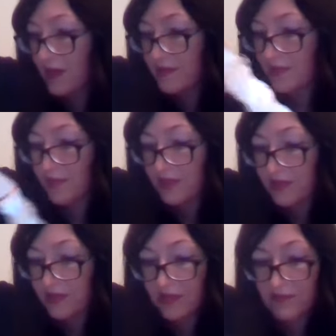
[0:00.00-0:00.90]
So I
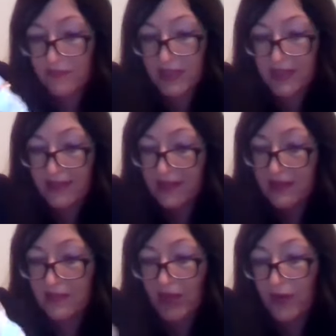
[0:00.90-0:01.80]
mean, you can
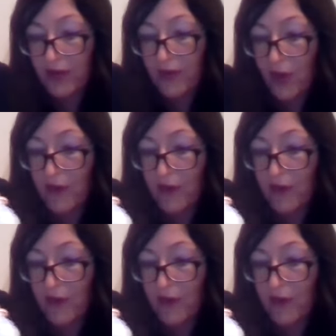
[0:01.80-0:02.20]
really go